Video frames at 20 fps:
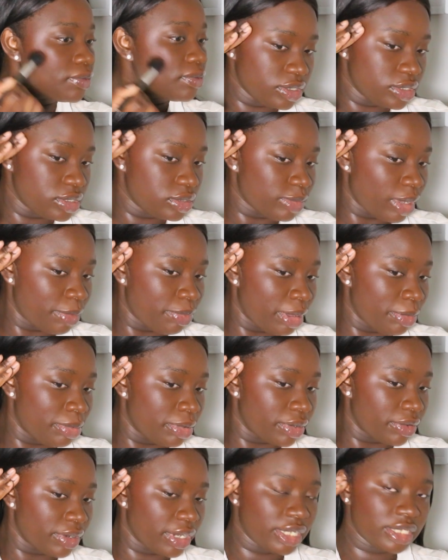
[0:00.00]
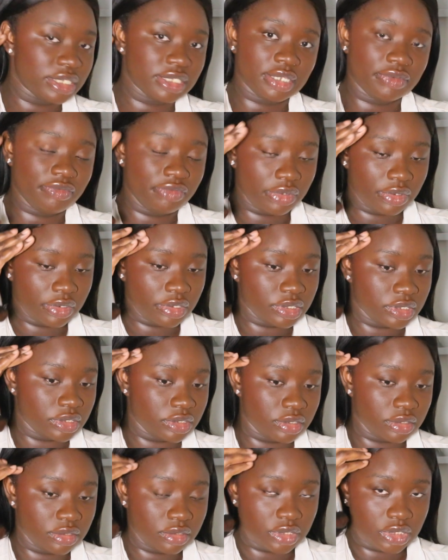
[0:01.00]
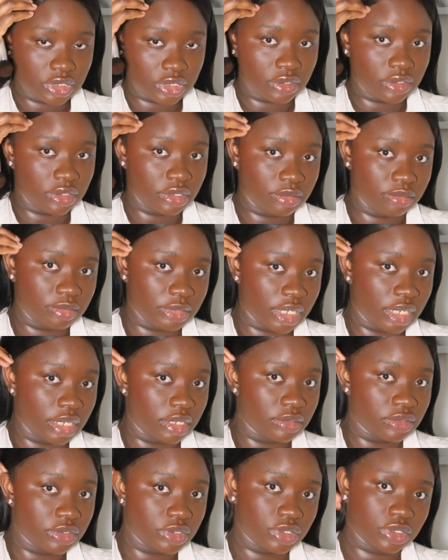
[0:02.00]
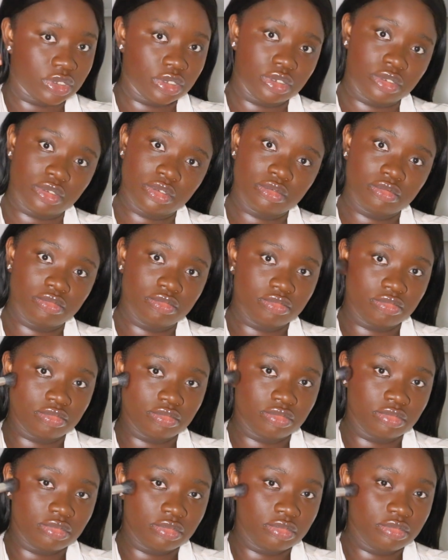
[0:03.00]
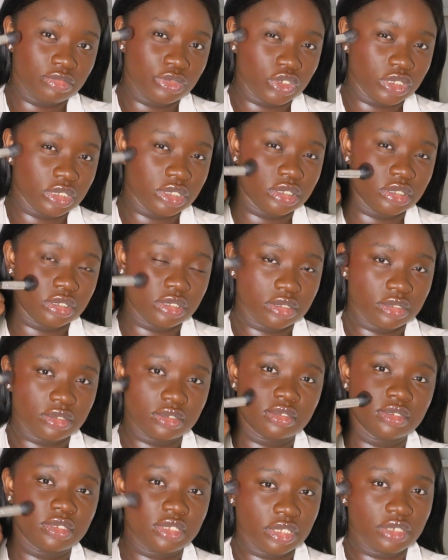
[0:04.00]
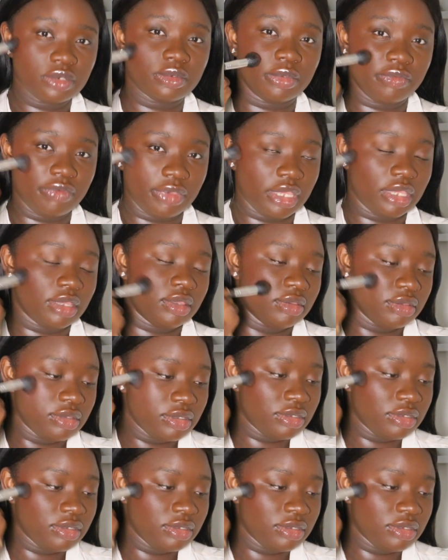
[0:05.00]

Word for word: Use my pepper grains. I forgot to gel them down, so just deal with it.